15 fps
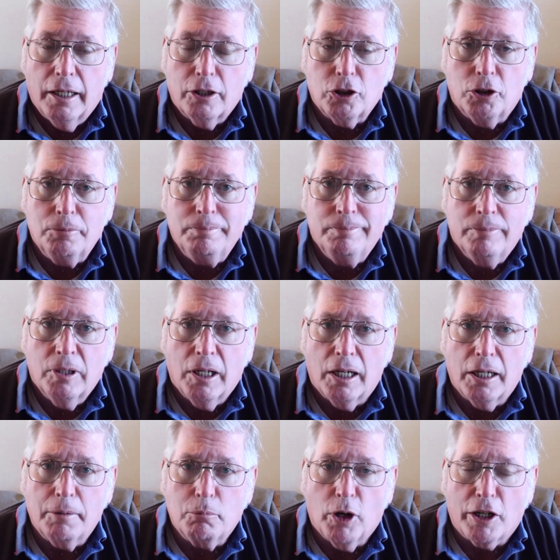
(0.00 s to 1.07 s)
Hello,
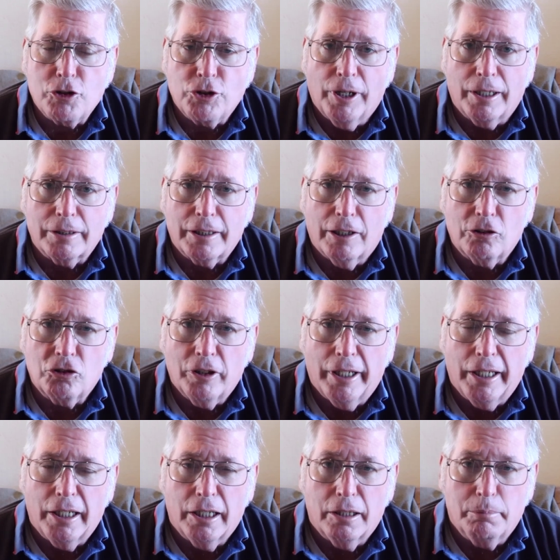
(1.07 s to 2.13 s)
I'm Rex A Schildhouse,
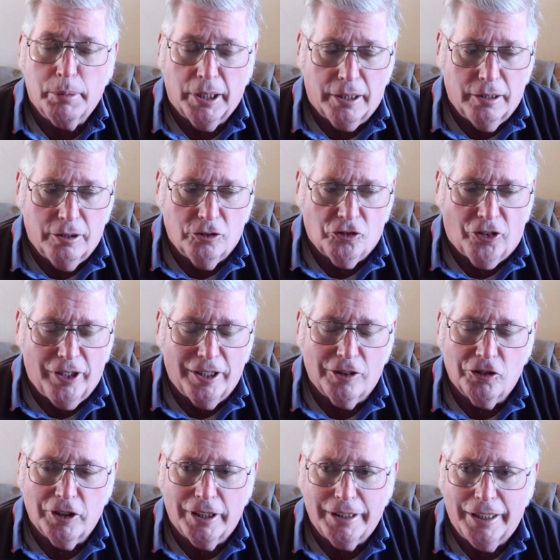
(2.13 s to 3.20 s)
and because
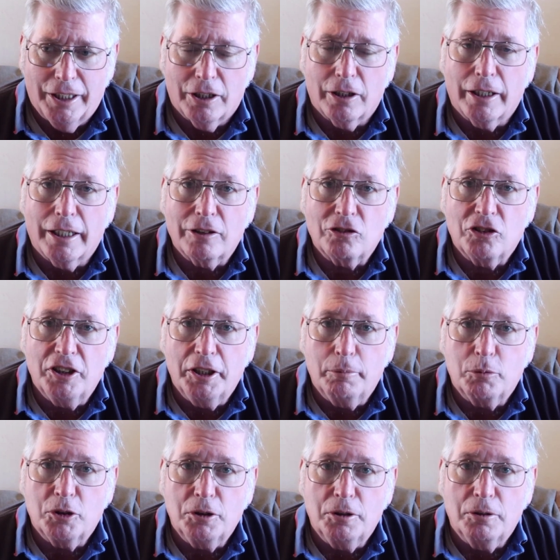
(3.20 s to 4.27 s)
things on the internet
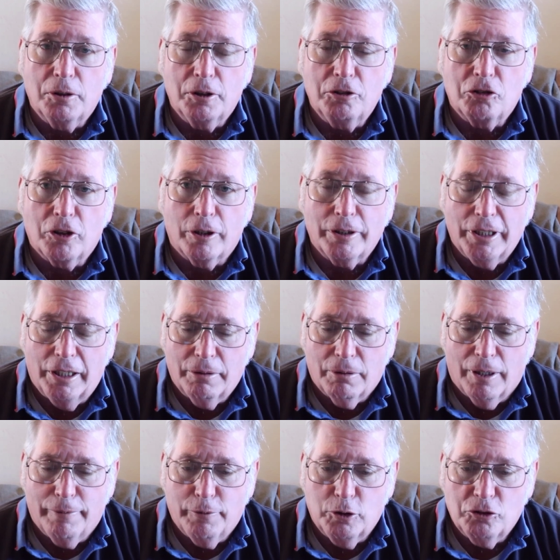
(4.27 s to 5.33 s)
seem to lose their date
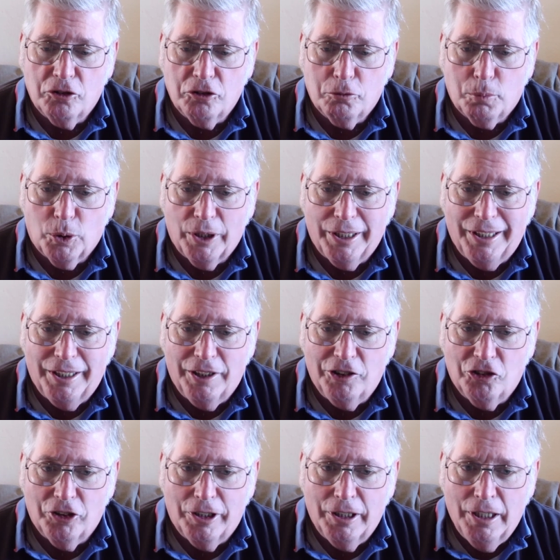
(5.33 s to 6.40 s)
references pretty
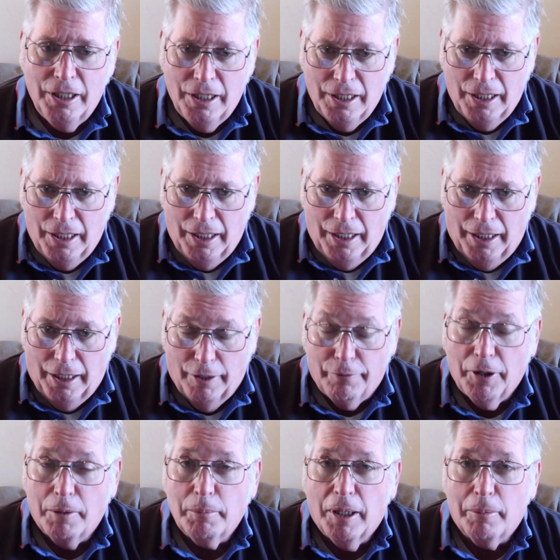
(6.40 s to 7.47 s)
easy, if
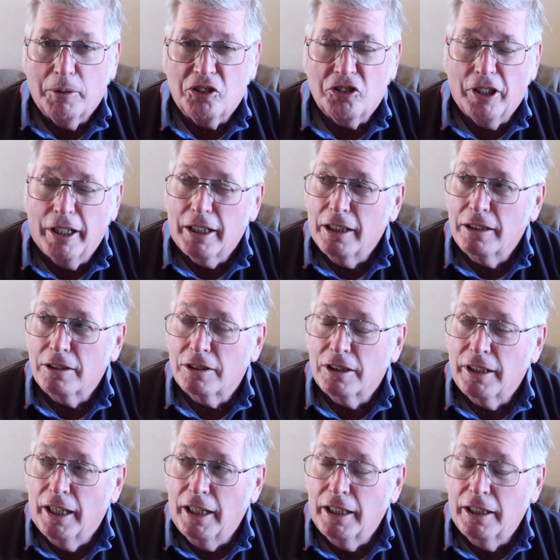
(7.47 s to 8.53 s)
I'm not mistaken,
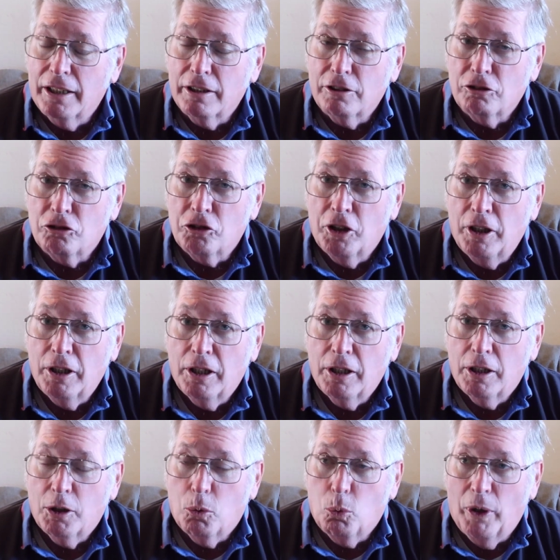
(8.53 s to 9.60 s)
today is
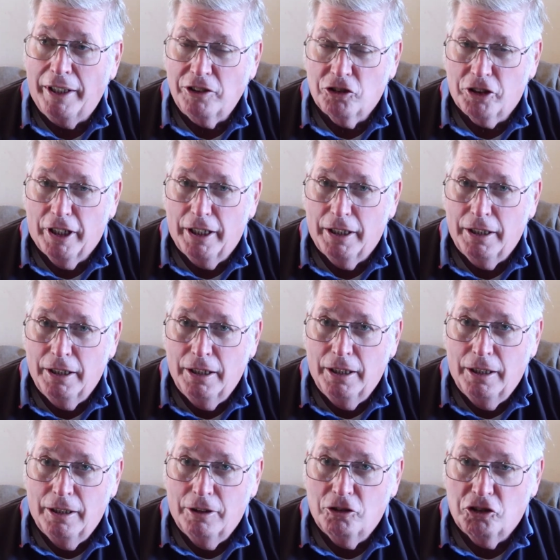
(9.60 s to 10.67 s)
Wednesday,
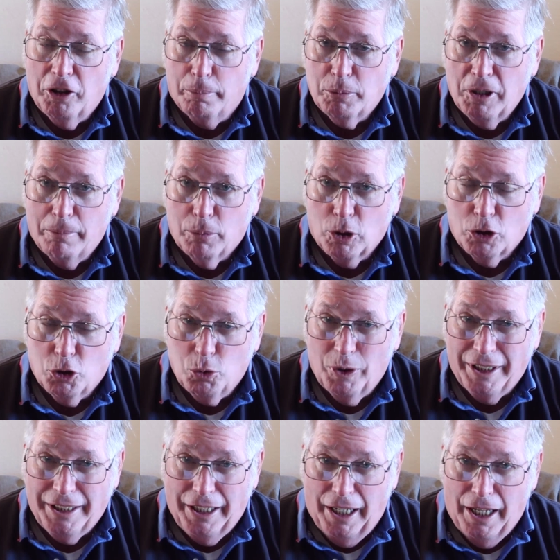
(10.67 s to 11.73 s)
September
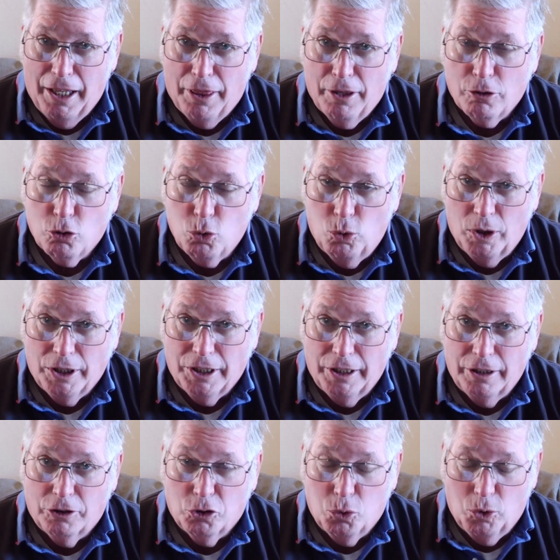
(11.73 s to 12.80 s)
28th,
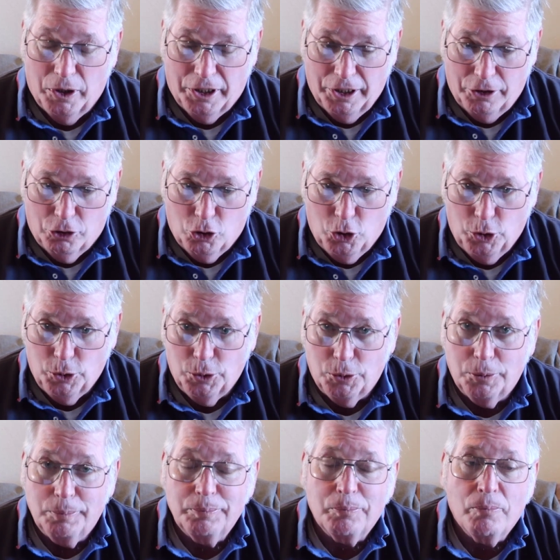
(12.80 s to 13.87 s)

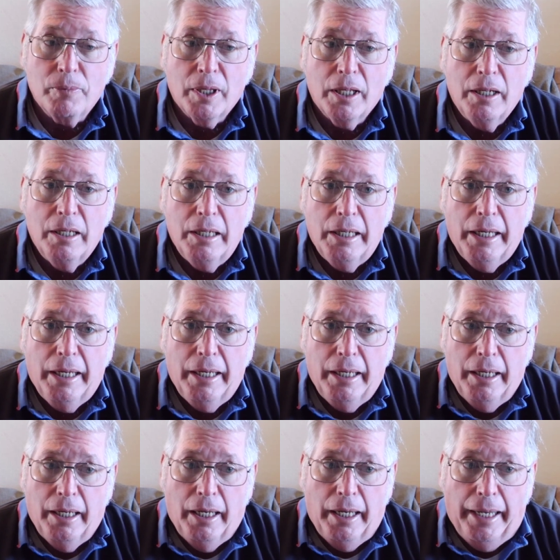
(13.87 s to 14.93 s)
2022.
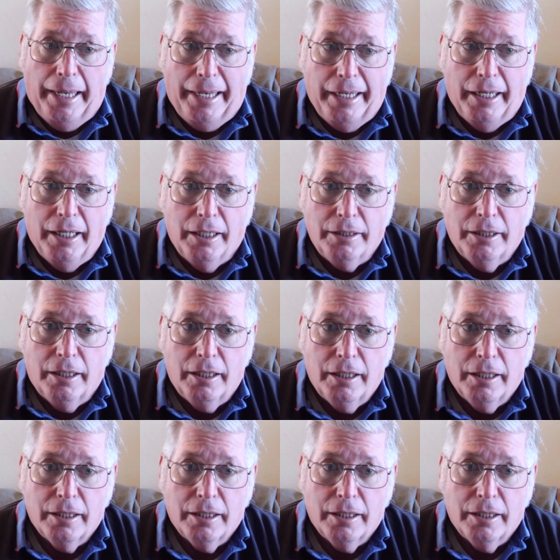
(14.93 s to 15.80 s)
And